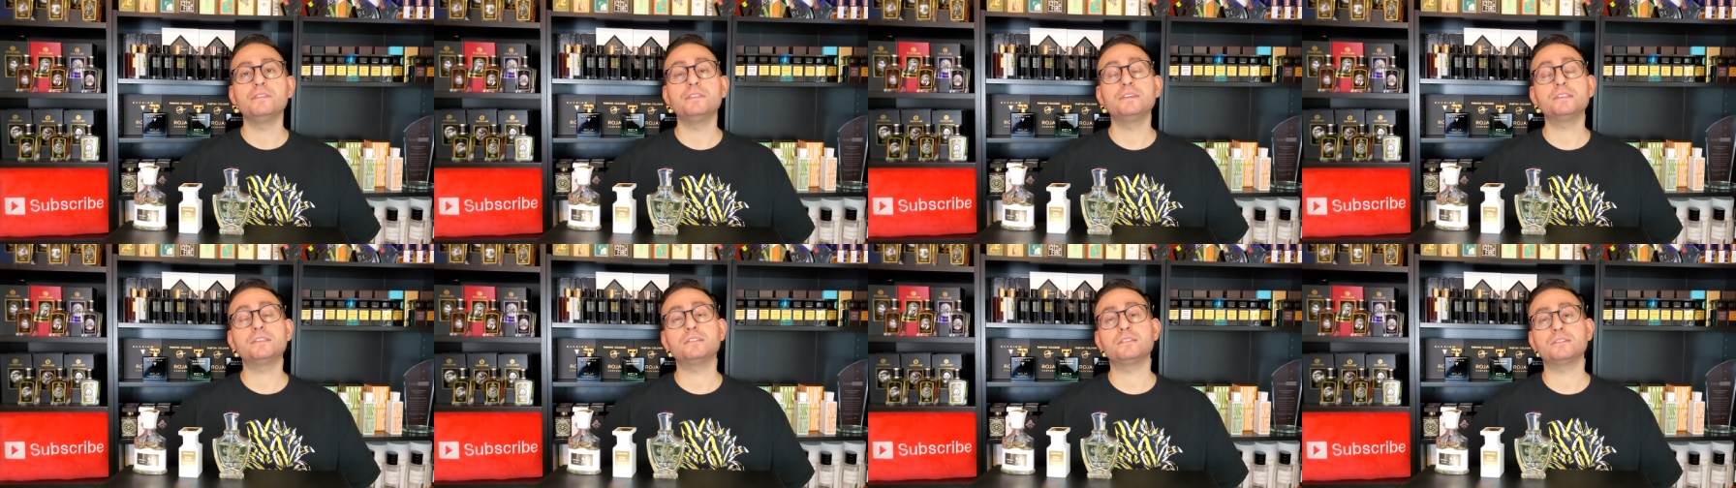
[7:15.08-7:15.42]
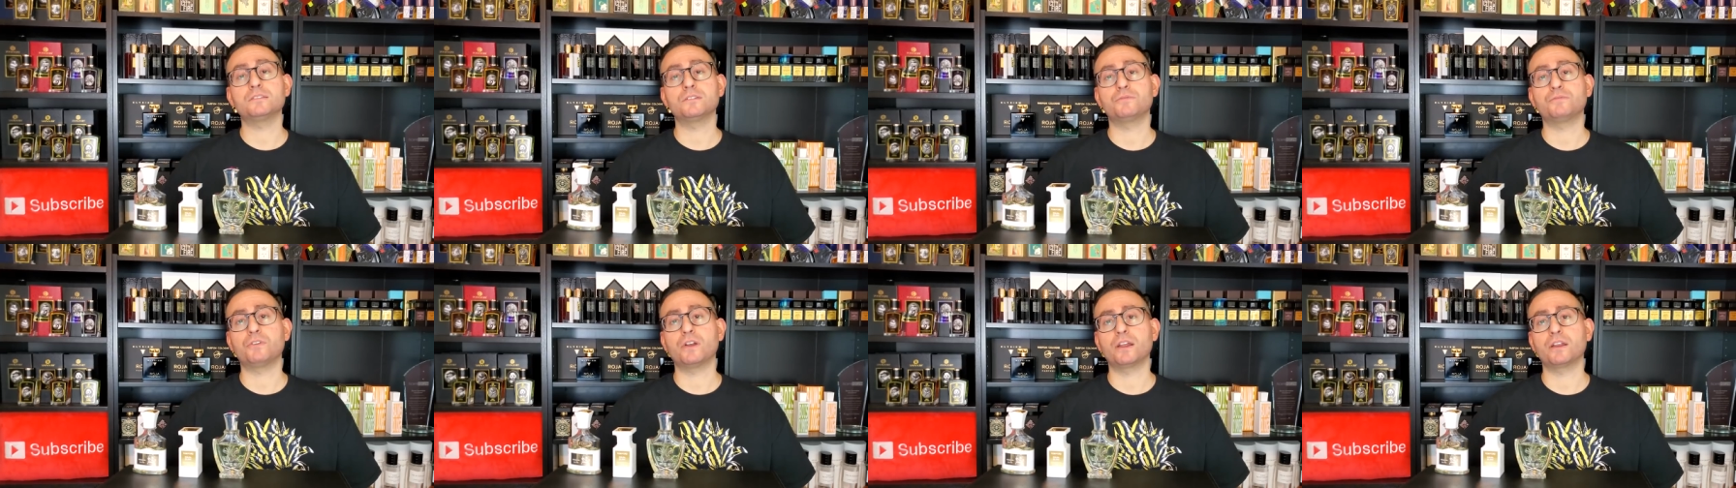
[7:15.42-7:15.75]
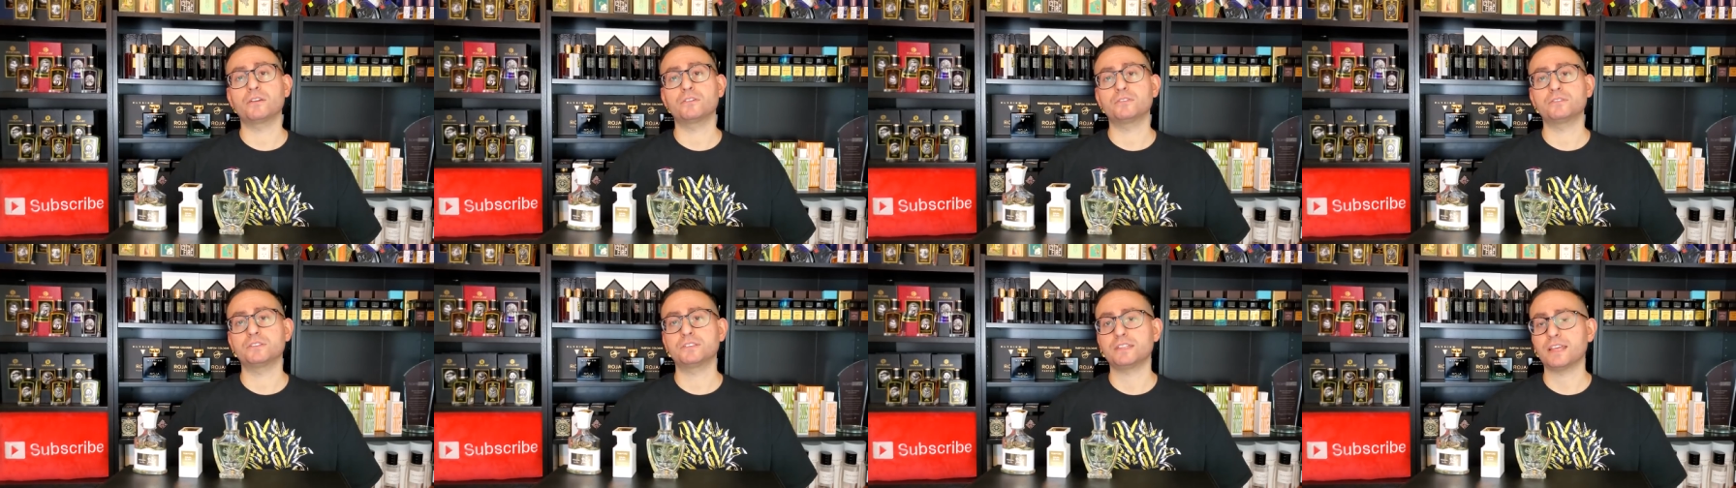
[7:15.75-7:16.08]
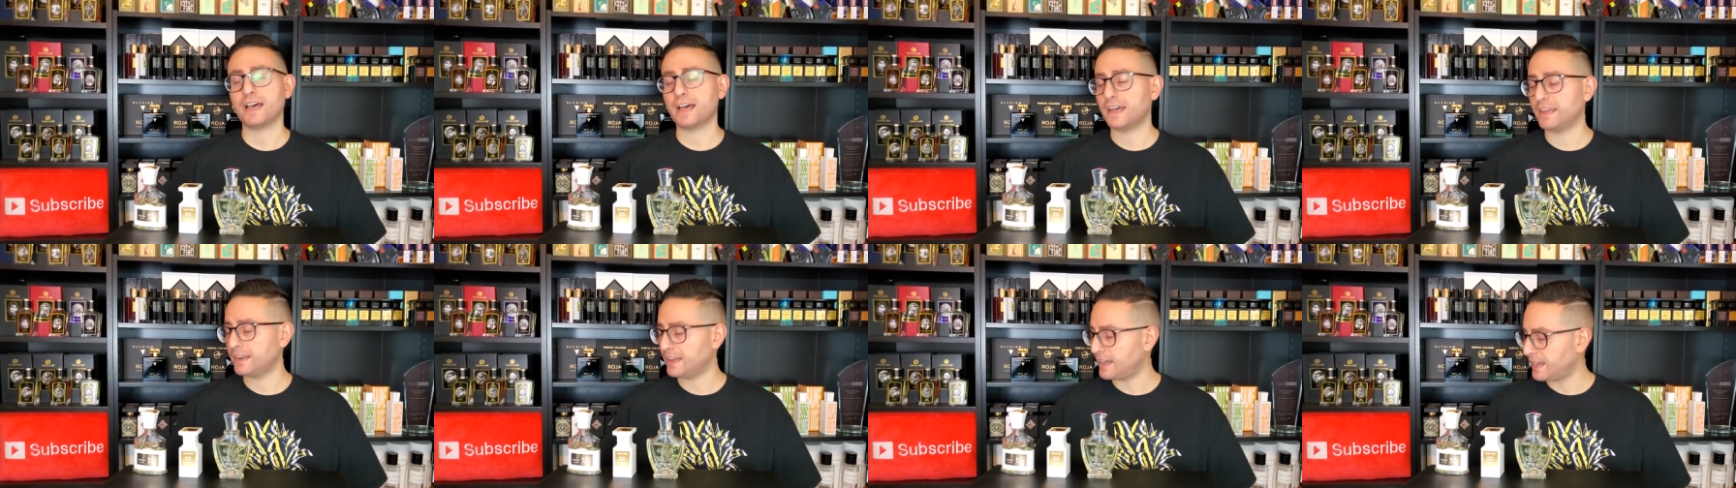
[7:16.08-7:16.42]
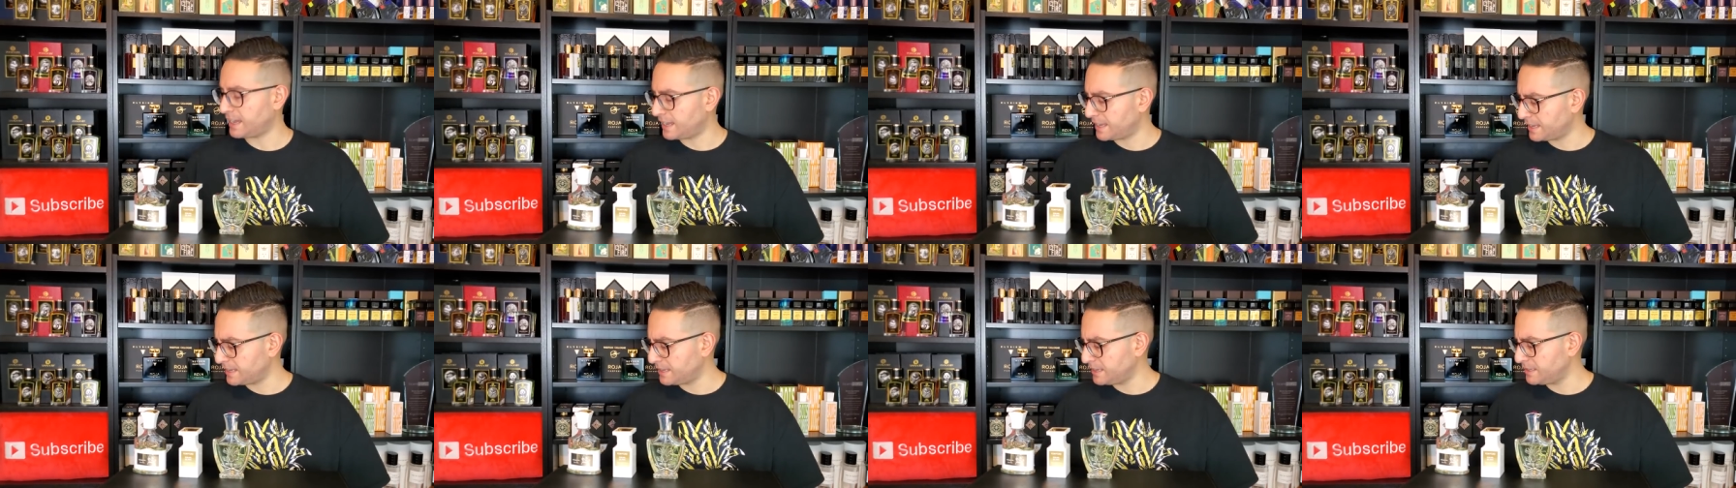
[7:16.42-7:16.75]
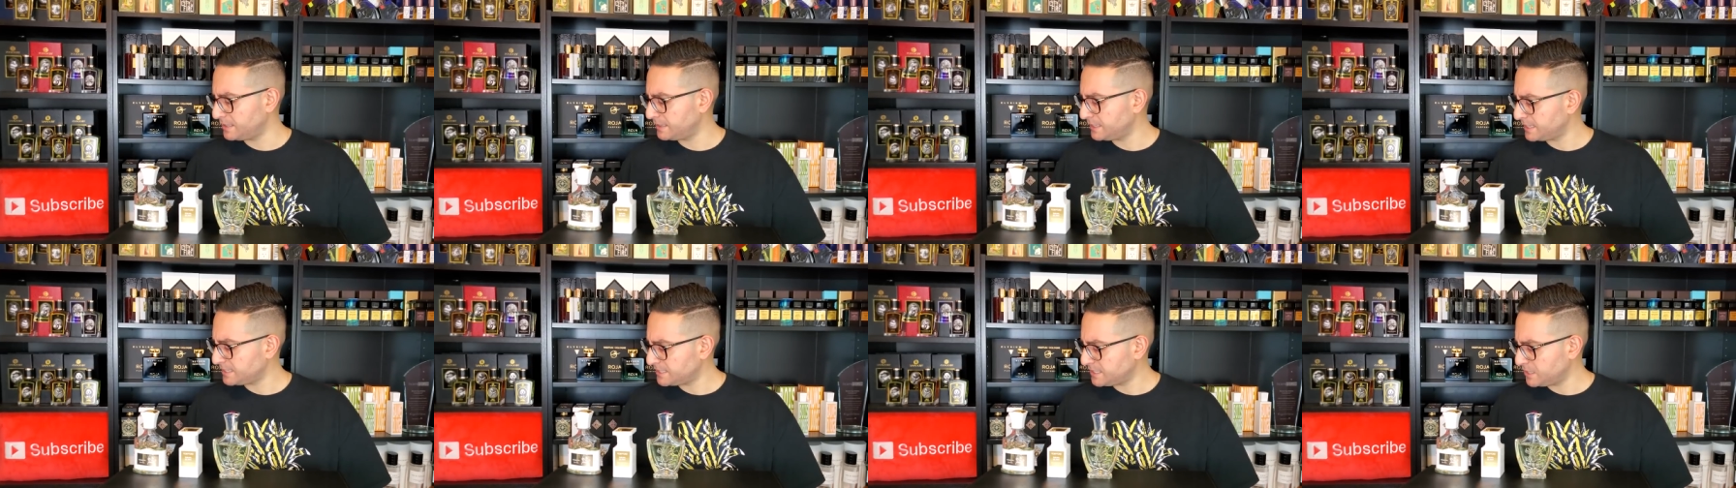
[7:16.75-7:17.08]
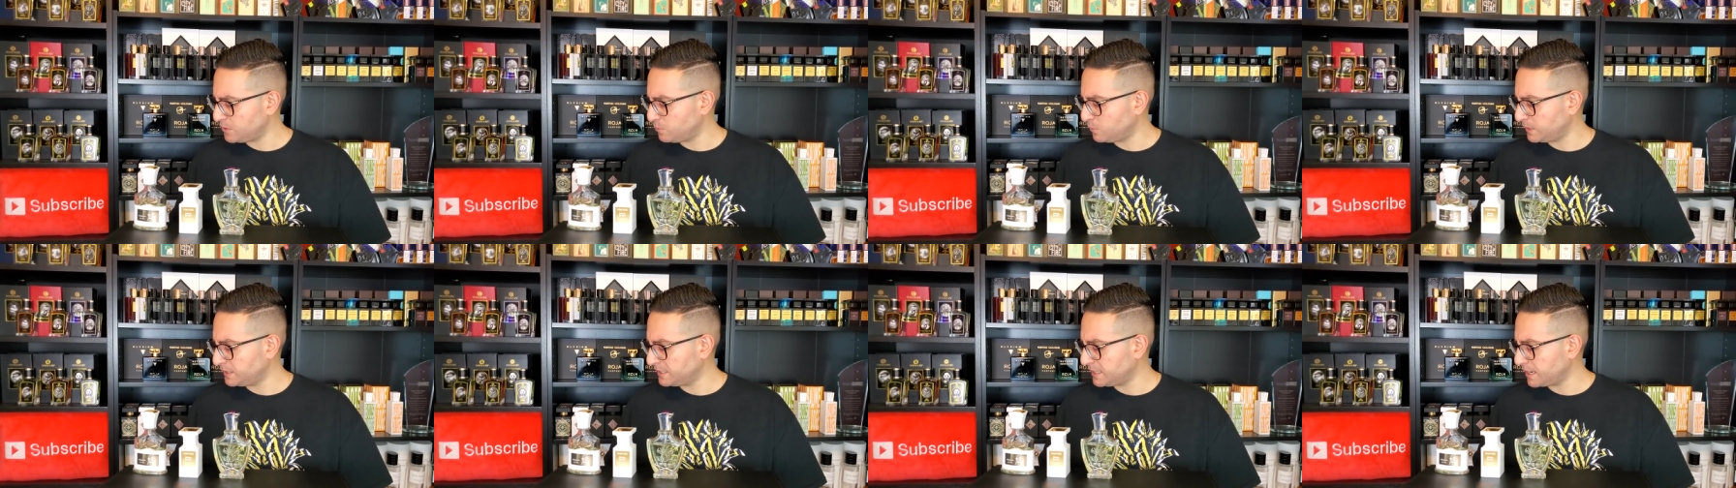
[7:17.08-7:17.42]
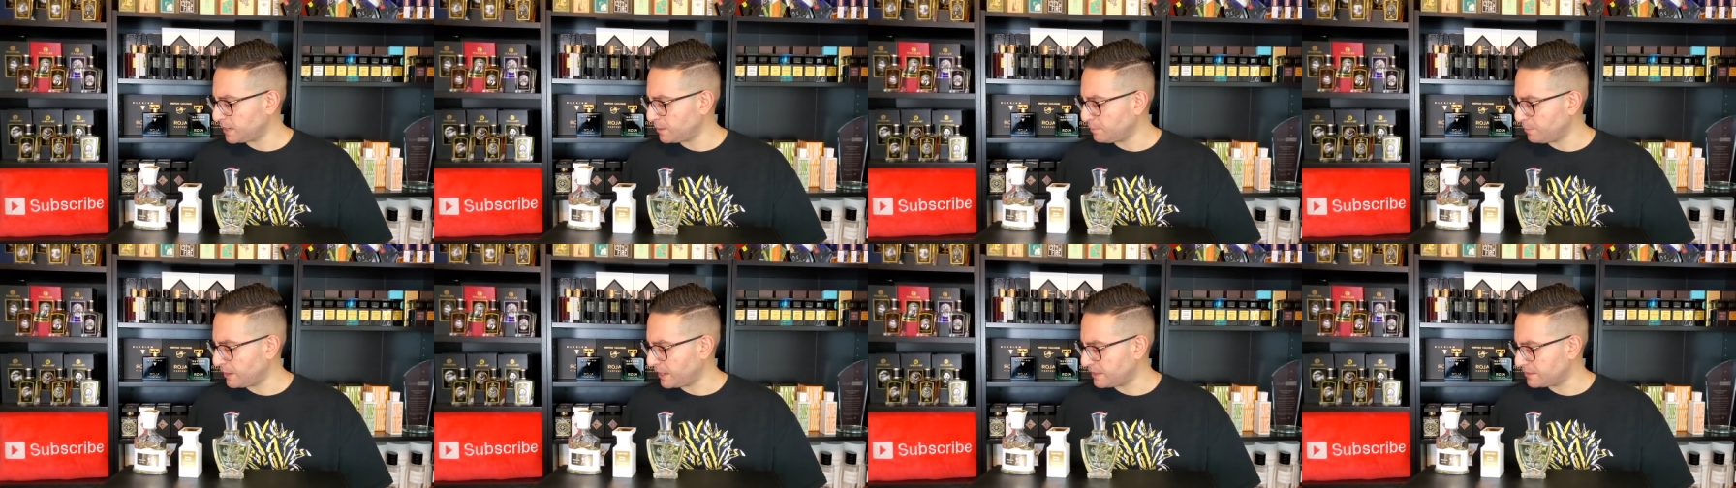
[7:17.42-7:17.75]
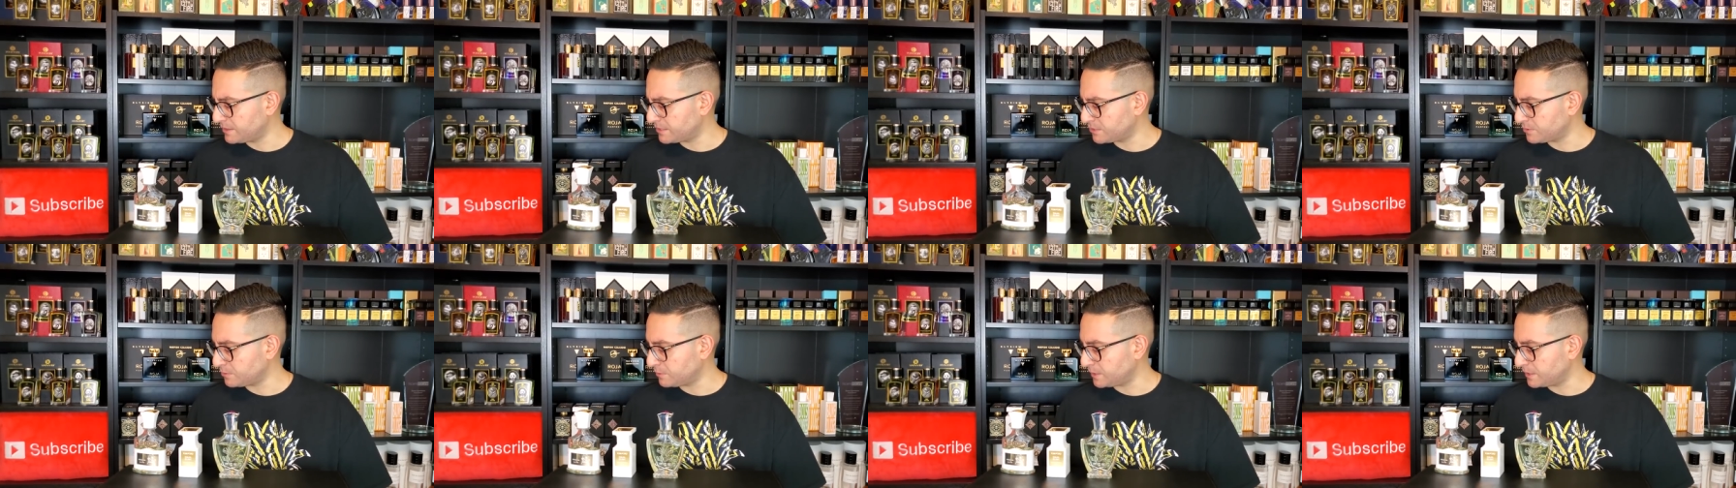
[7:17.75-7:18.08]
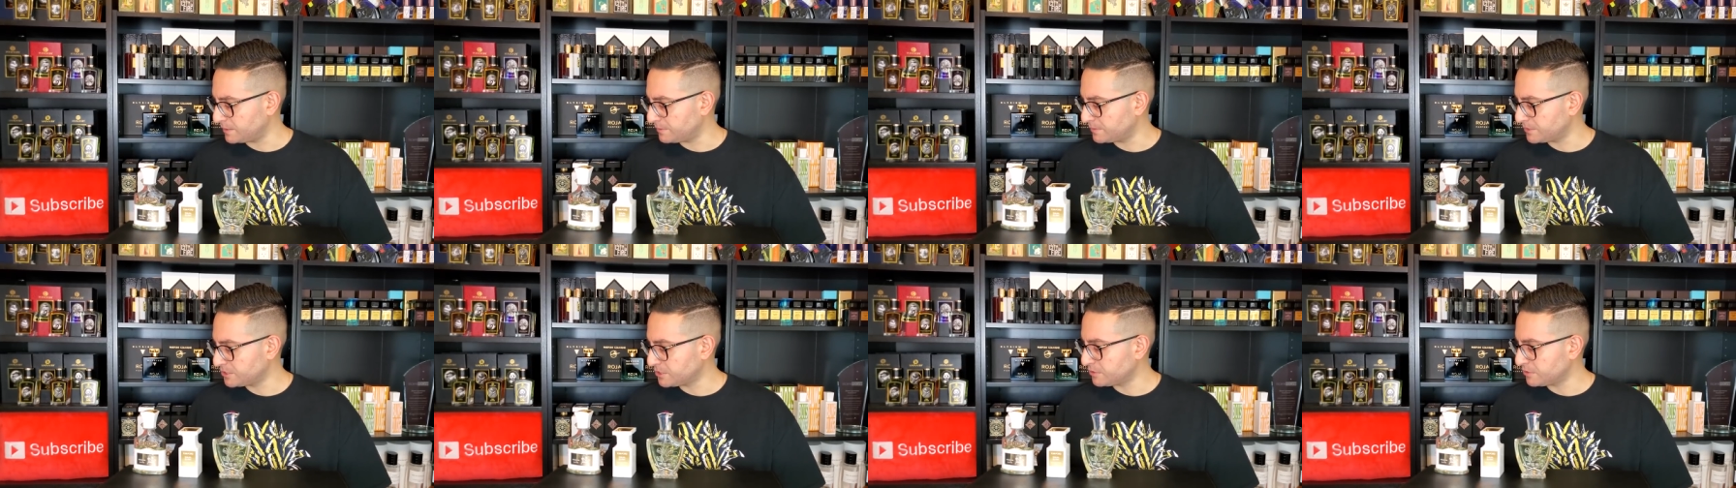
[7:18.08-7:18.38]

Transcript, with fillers: this is a fragrance that I, let's see, when did I buy this one?